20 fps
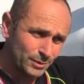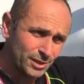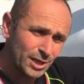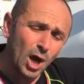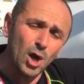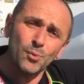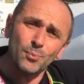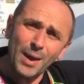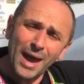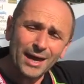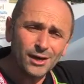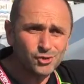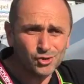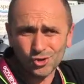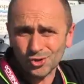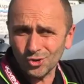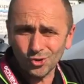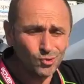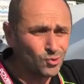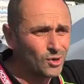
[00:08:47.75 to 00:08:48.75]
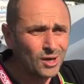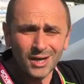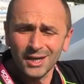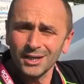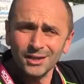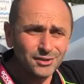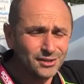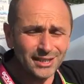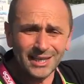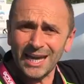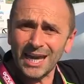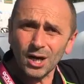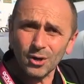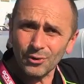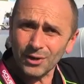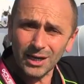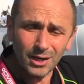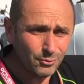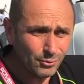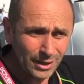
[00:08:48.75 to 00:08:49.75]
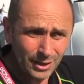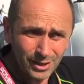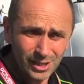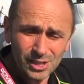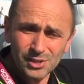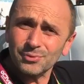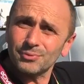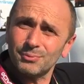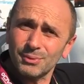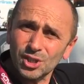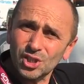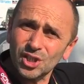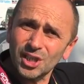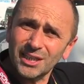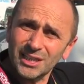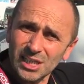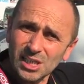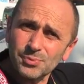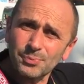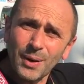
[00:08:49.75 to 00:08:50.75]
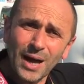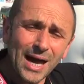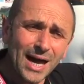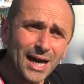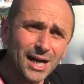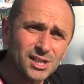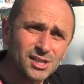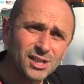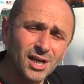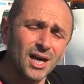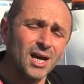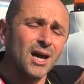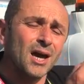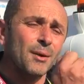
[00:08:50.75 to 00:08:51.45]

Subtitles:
go back to the area where his machine is parked,